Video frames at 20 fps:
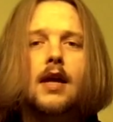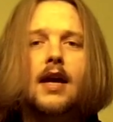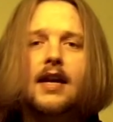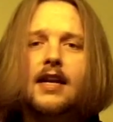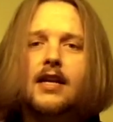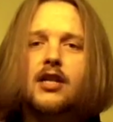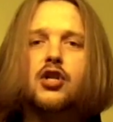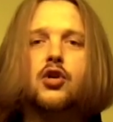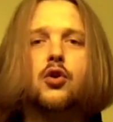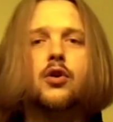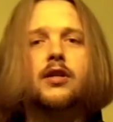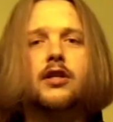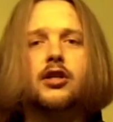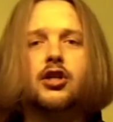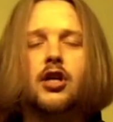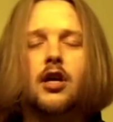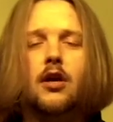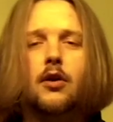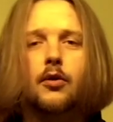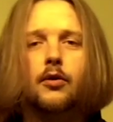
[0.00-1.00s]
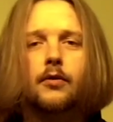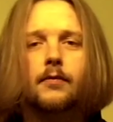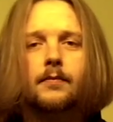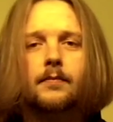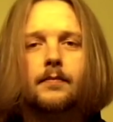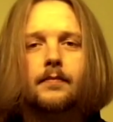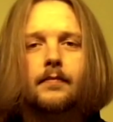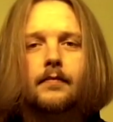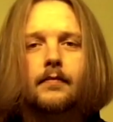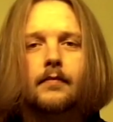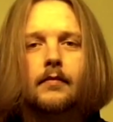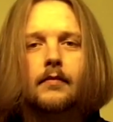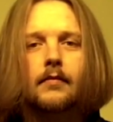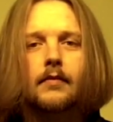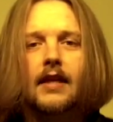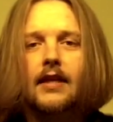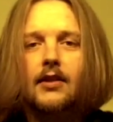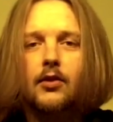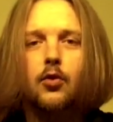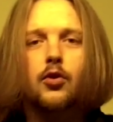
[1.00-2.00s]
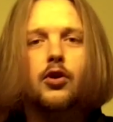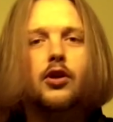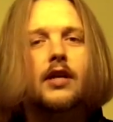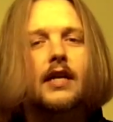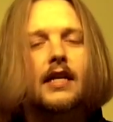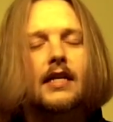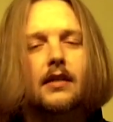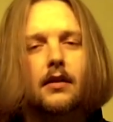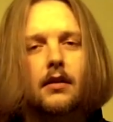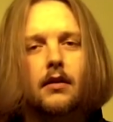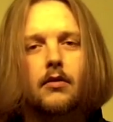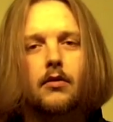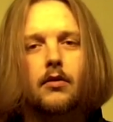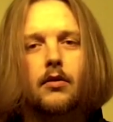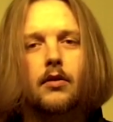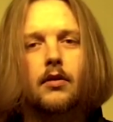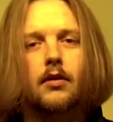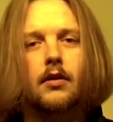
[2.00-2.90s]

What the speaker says: and enjoy the show. That's all you need to do.